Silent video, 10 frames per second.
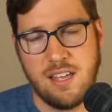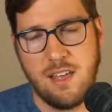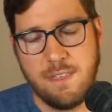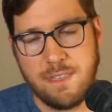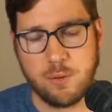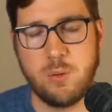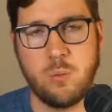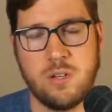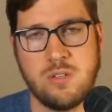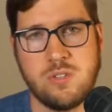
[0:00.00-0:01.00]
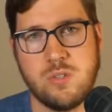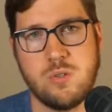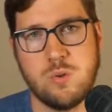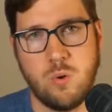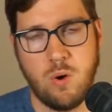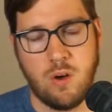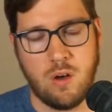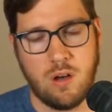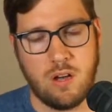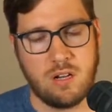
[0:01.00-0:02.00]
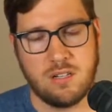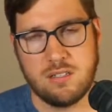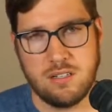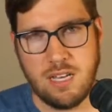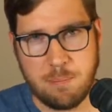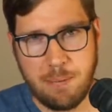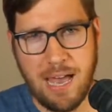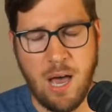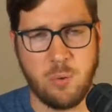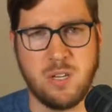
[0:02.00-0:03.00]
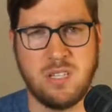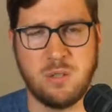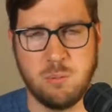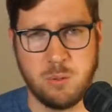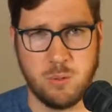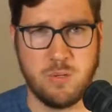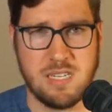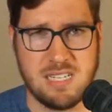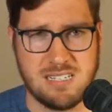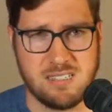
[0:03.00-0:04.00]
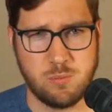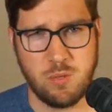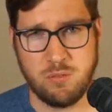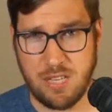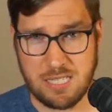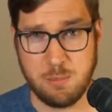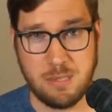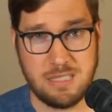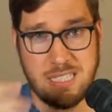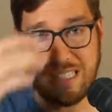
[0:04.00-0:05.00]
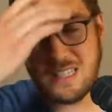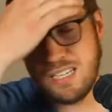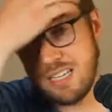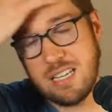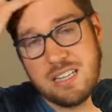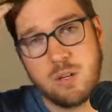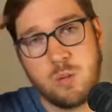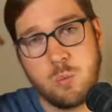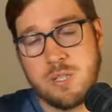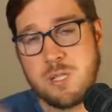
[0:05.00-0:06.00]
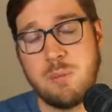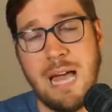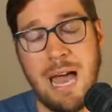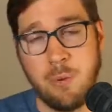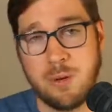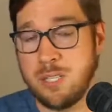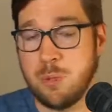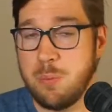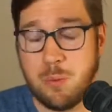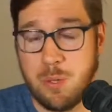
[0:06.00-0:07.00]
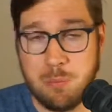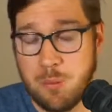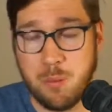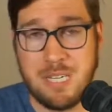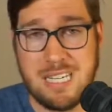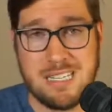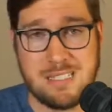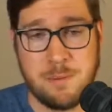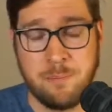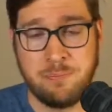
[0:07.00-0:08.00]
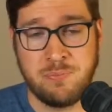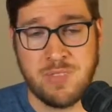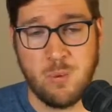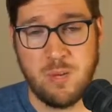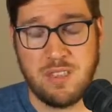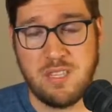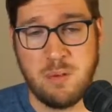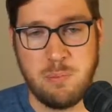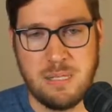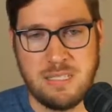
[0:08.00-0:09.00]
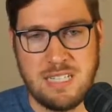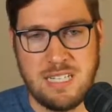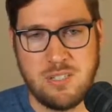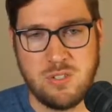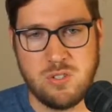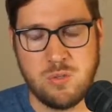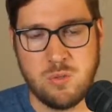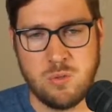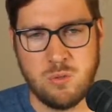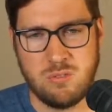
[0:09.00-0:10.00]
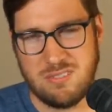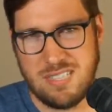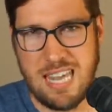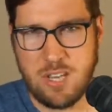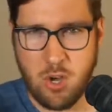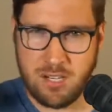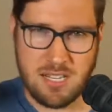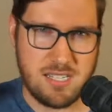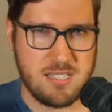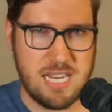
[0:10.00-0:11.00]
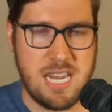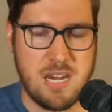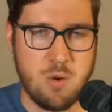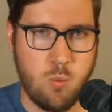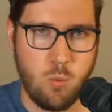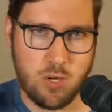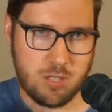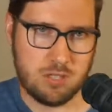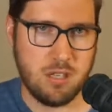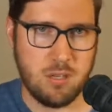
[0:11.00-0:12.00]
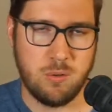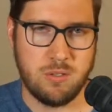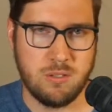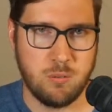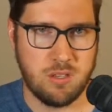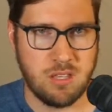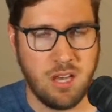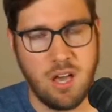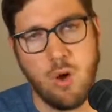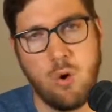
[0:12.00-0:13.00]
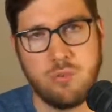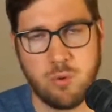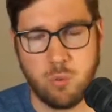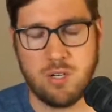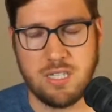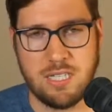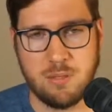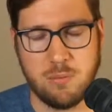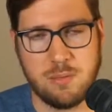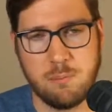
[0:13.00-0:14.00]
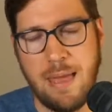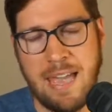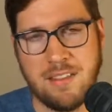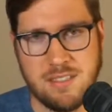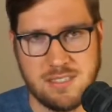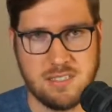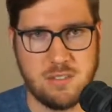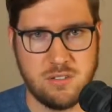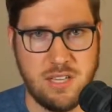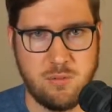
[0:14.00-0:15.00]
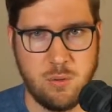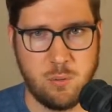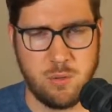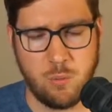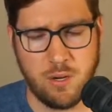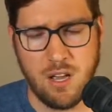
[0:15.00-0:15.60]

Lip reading: they're the ones who are empowering their employees with flexibility. They're the ones empowering their employees with the ability to take on a sane workload, with not overworking, with balancing their life with work, where